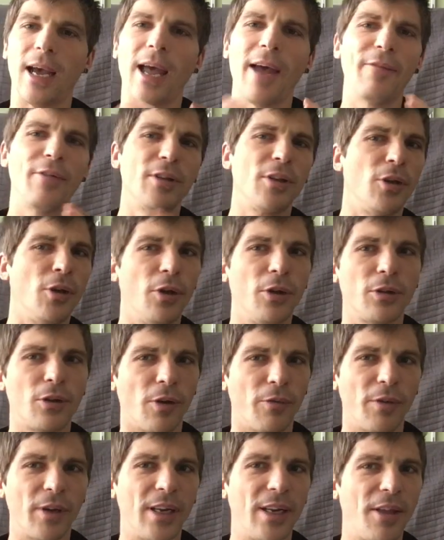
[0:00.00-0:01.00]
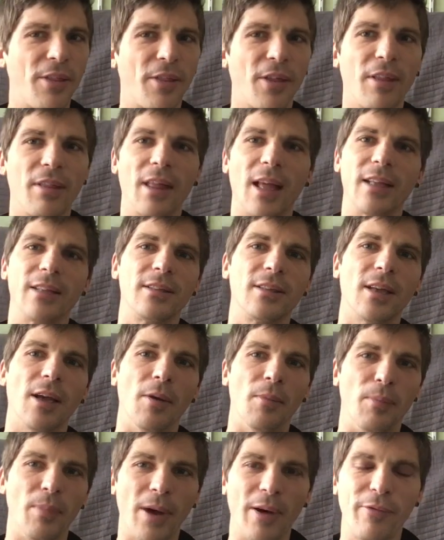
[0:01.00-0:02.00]
haven't heard of anything that's
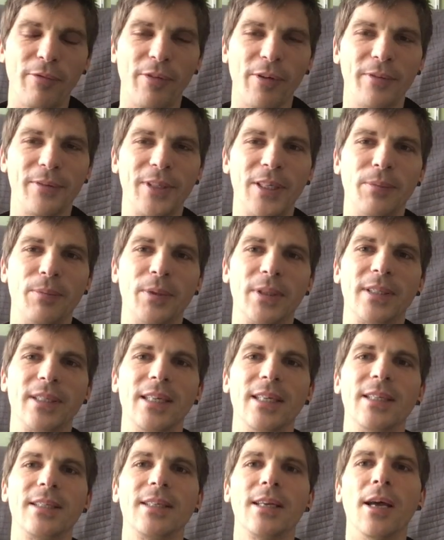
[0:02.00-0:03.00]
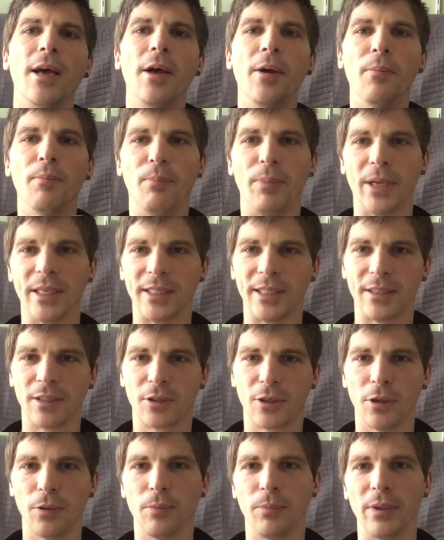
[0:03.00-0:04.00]
above 50%, but
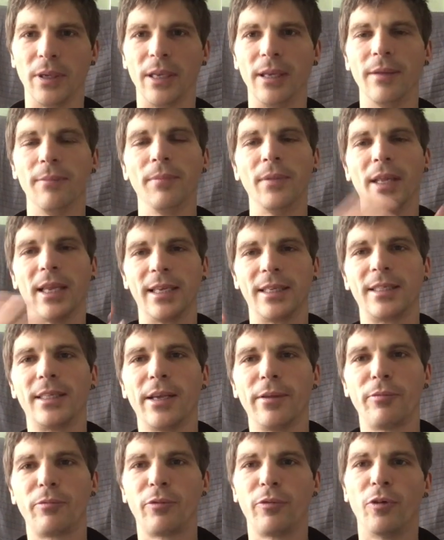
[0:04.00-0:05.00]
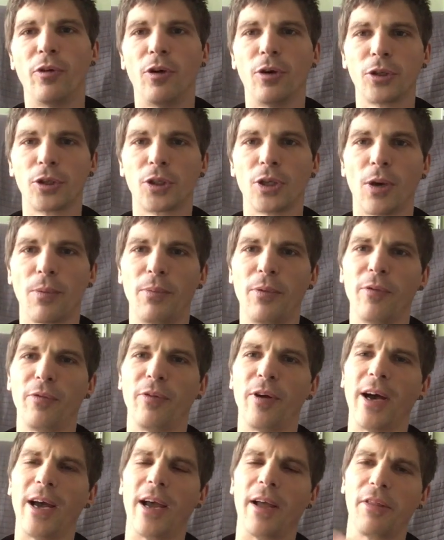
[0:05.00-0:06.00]
it could be. Except for
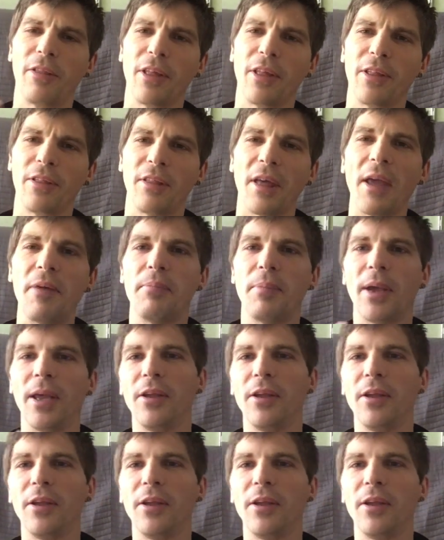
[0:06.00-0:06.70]
Shopify, I think they pay